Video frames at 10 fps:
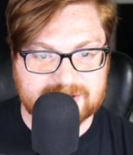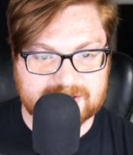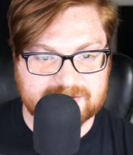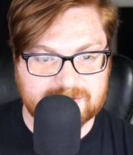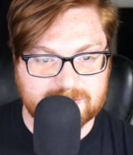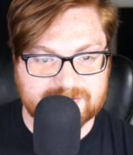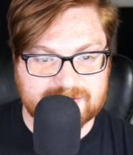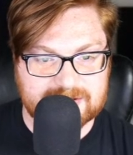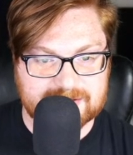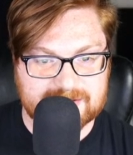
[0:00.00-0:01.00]
check is doing its
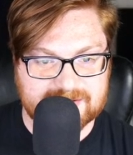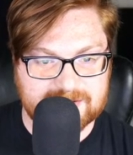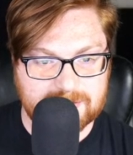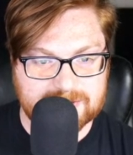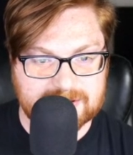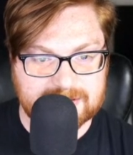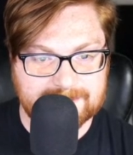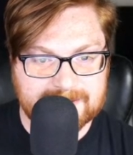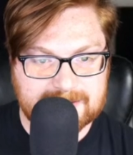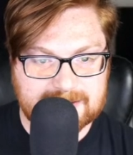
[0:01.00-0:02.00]
thing, that's a-okay.